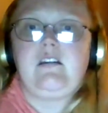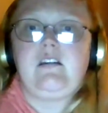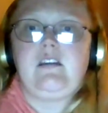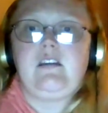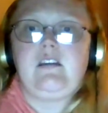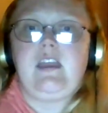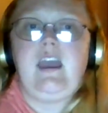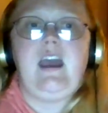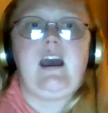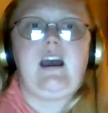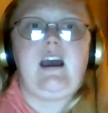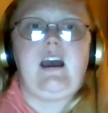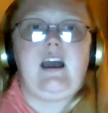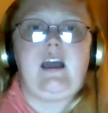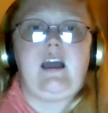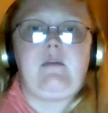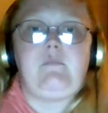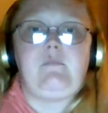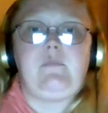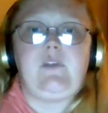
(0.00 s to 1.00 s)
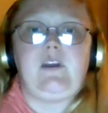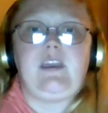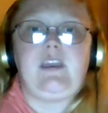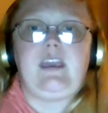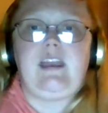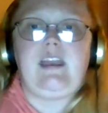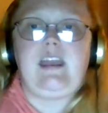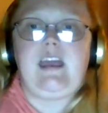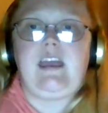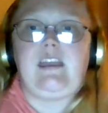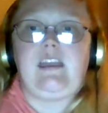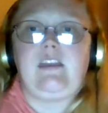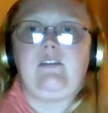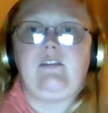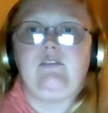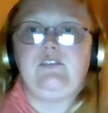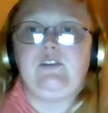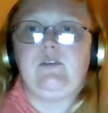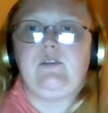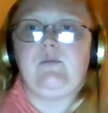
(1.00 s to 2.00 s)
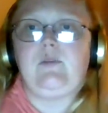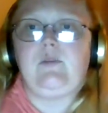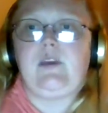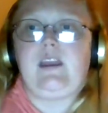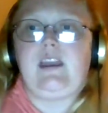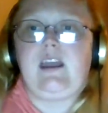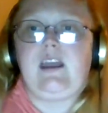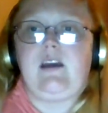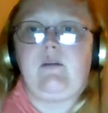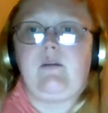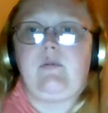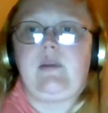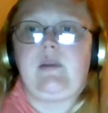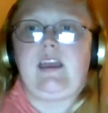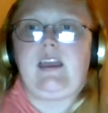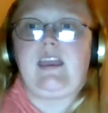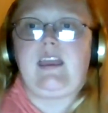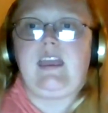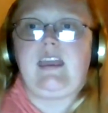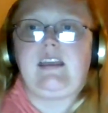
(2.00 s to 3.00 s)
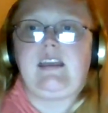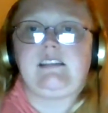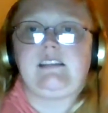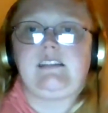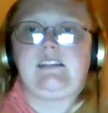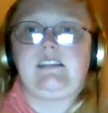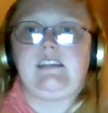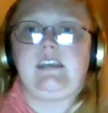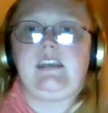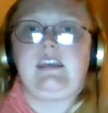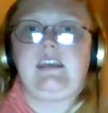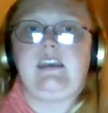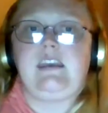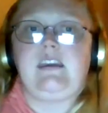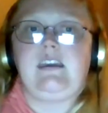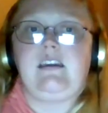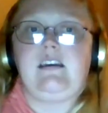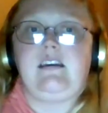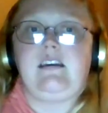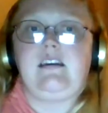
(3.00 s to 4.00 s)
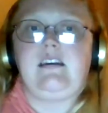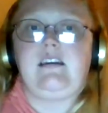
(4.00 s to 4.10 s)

Yeah, I'm looking at YouTube right now, but I can't see.